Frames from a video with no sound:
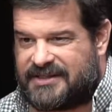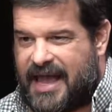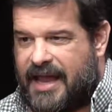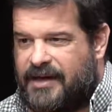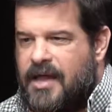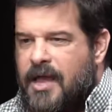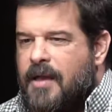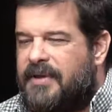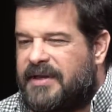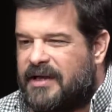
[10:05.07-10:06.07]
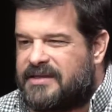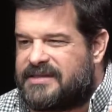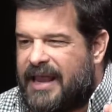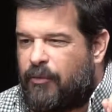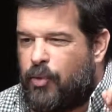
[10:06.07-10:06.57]
said because
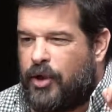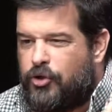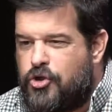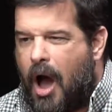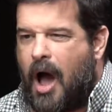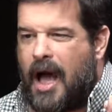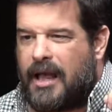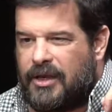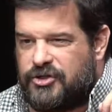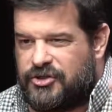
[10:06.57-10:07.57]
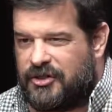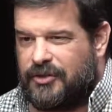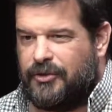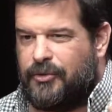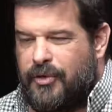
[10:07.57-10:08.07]
they will not
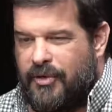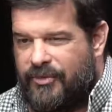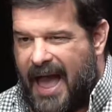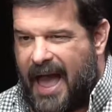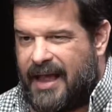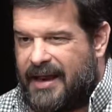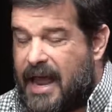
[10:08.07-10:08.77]
do that.